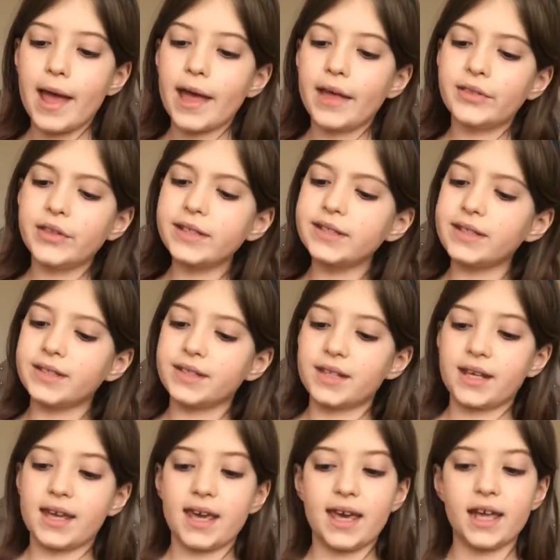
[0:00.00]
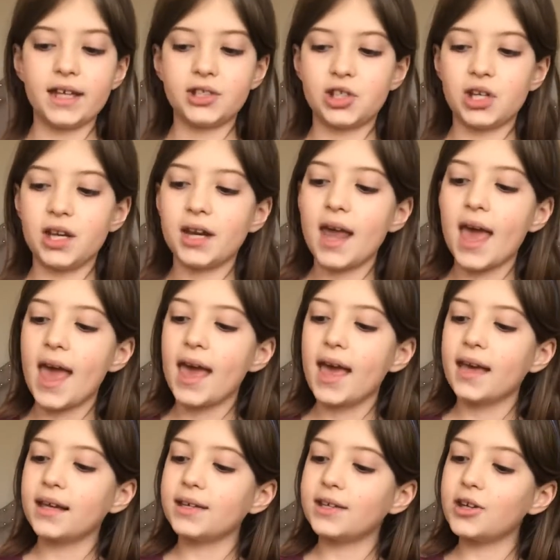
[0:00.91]
This is the kitchen.
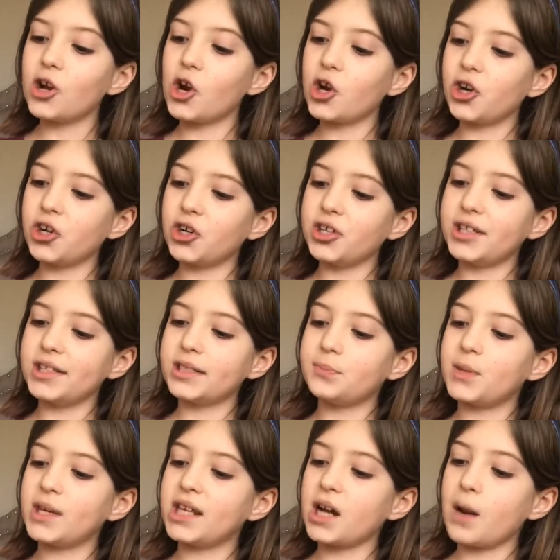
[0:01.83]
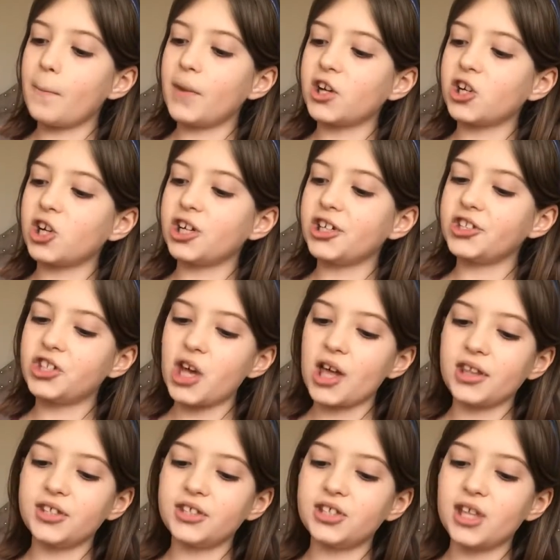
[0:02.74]
Here are Ernie's peanut butter and
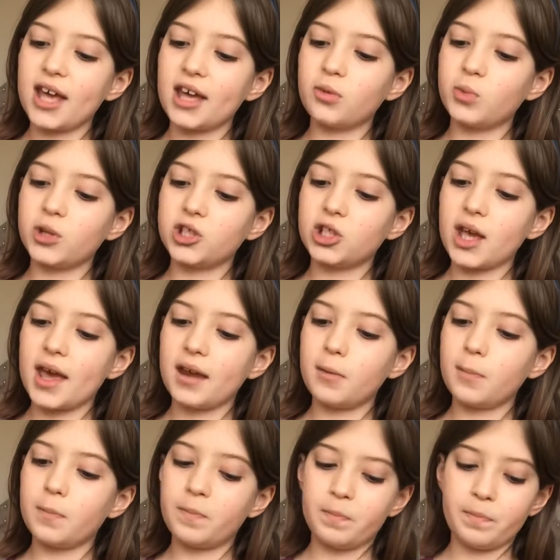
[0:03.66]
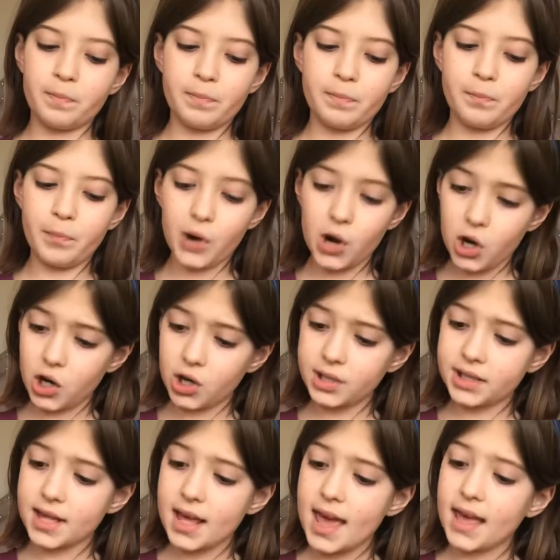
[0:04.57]
jelly sandwich and
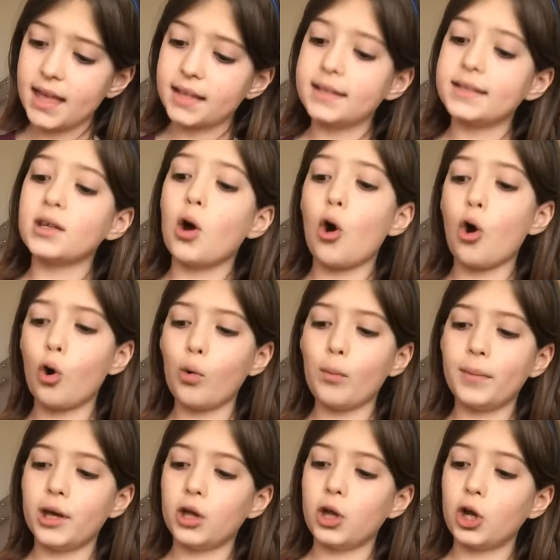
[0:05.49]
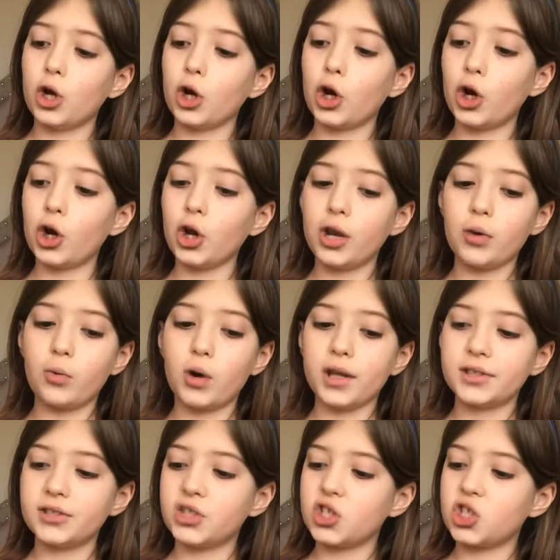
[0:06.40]
Bert's oatmeal. Ernie
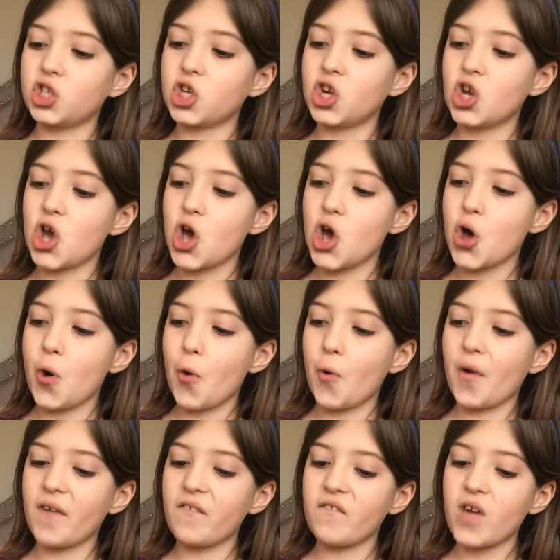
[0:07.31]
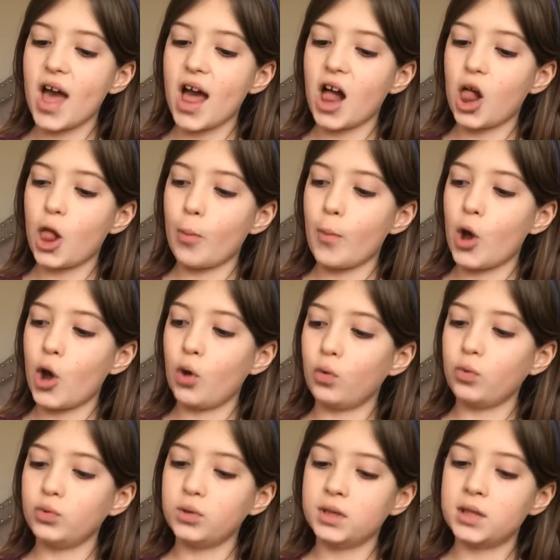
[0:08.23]
wants to know if
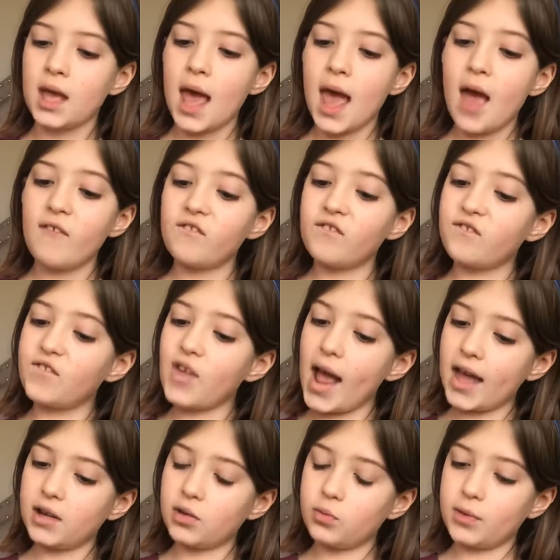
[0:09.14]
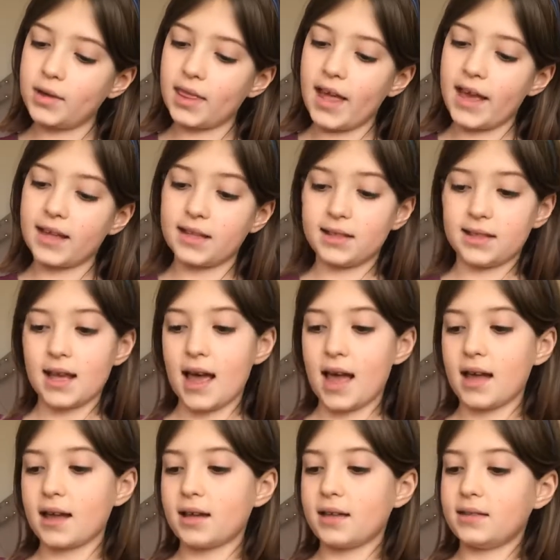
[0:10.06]
Elmo's friend would like a
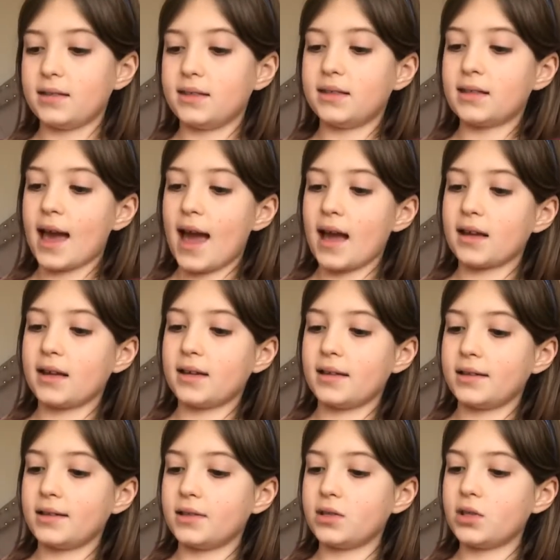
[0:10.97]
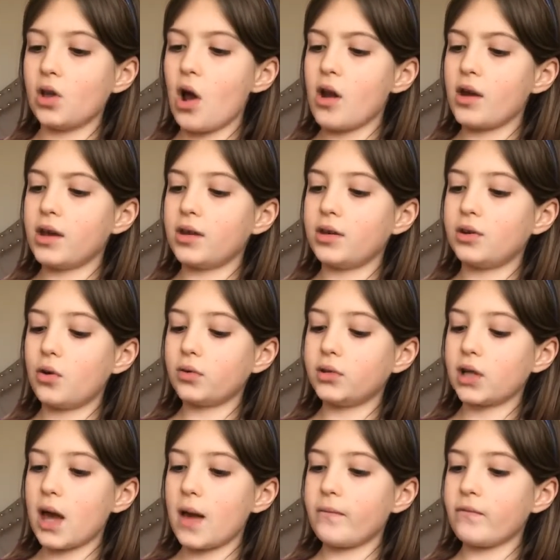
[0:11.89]
sack, snack. Sorry, no
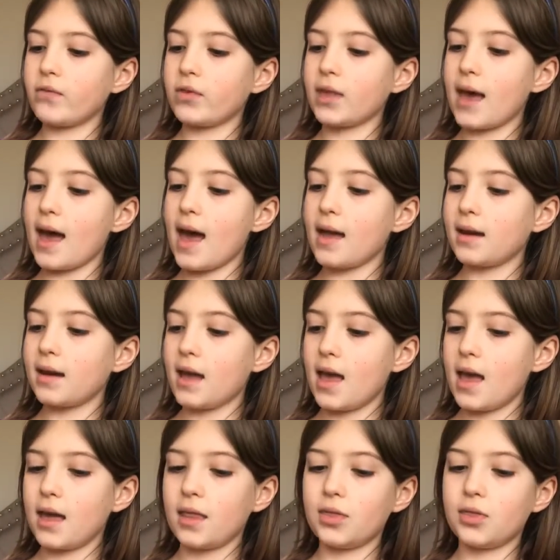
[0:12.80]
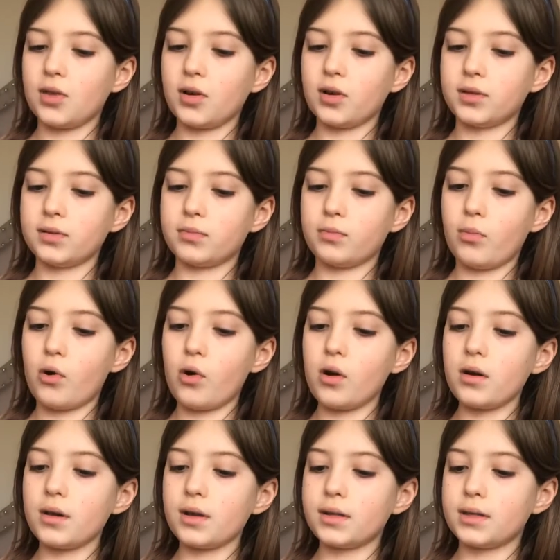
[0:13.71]
time for that. There's
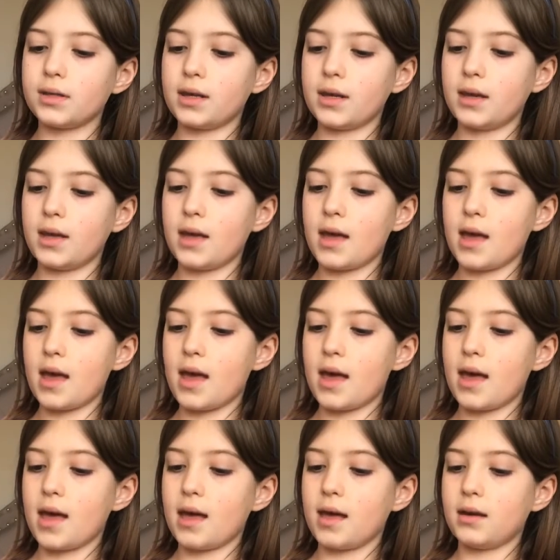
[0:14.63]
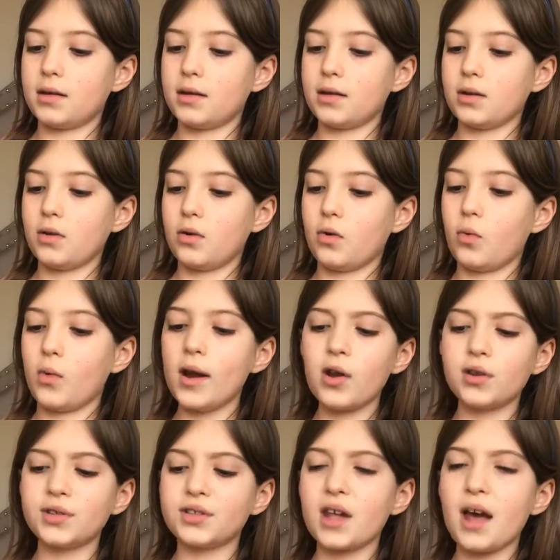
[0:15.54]
more to see. And
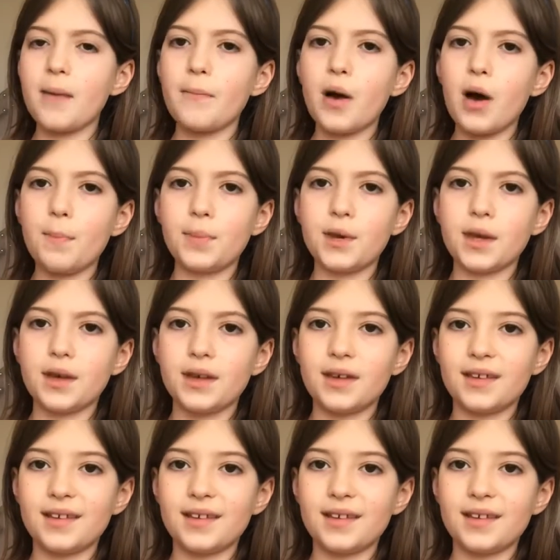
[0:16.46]
where is that puppy?